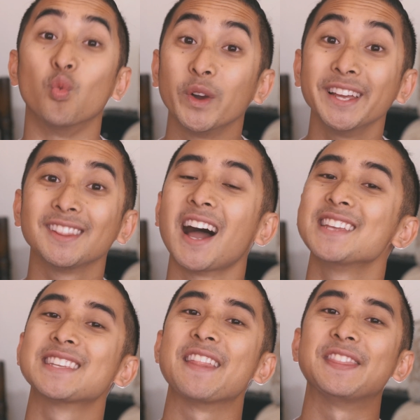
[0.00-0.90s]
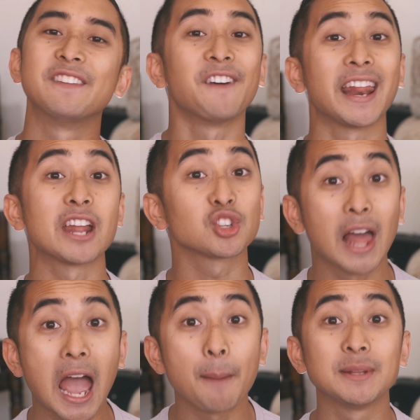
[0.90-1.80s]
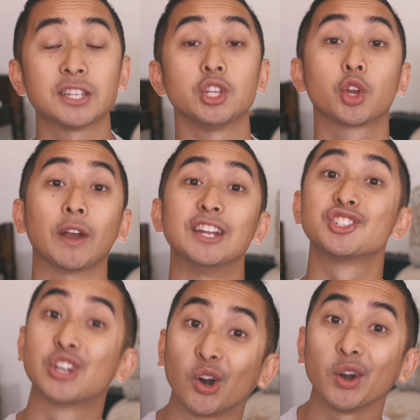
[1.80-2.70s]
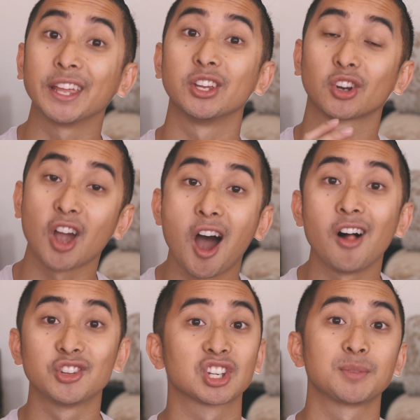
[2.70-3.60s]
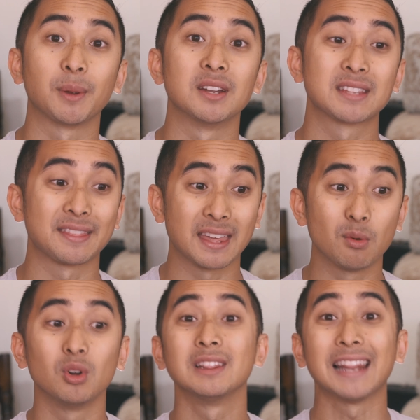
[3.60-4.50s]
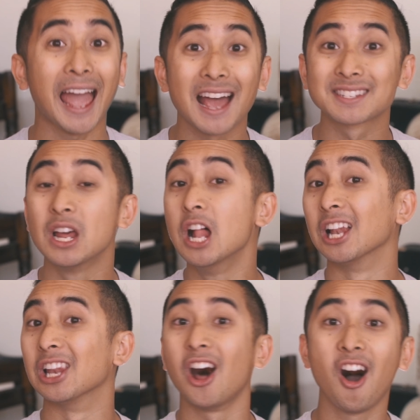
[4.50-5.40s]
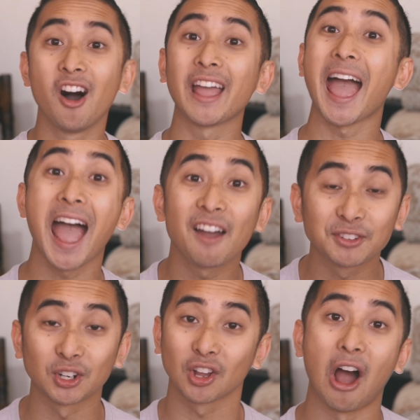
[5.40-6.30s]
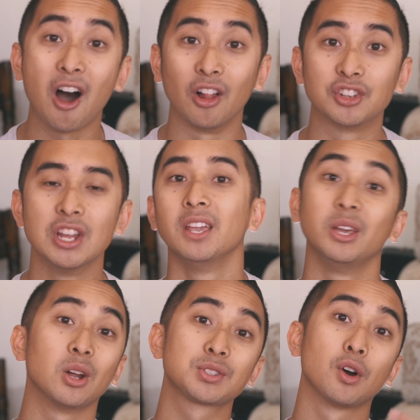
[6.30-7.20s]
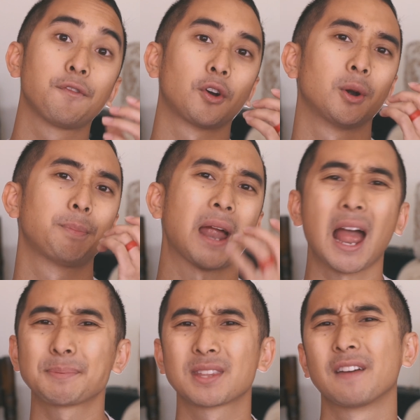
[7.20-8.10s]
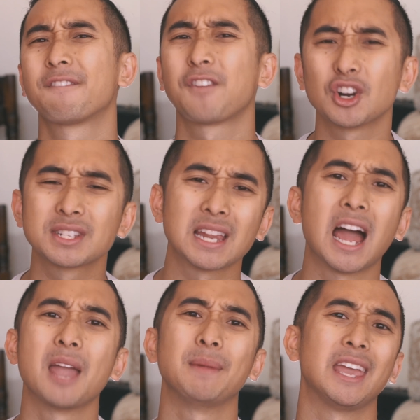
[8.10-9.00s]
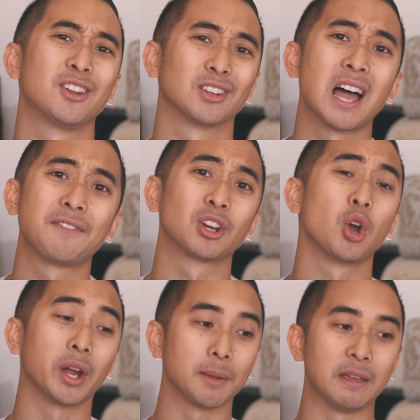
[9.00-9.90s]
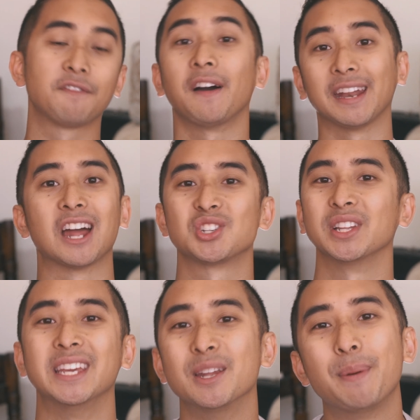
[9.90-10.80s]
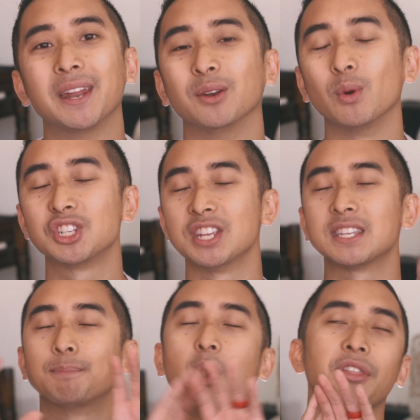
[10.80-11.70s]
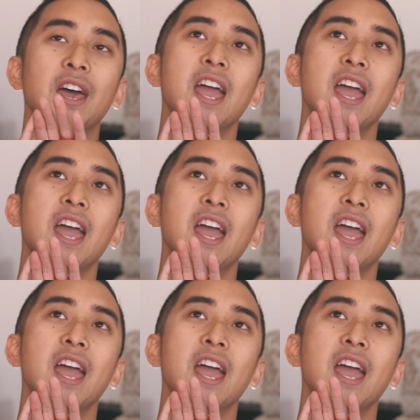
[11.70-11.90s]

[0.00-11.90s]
Realize that the financial habits that you create during your college experience, that they will last long after college. You know, so for perhaps the first time in your life, you're going to be financially independent, which is both